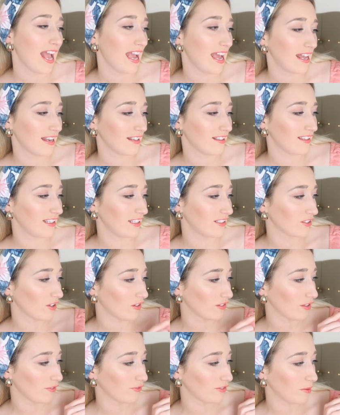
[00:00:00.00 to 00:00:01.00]
And these
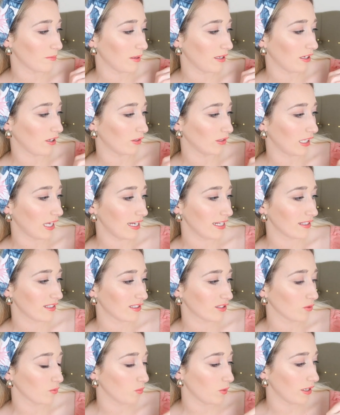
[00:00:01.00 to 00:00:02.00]
are the flamingo
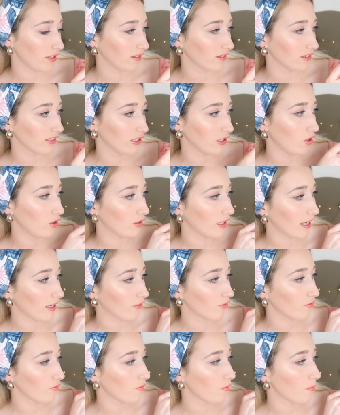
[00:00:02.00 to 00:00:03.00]
lights with little, like,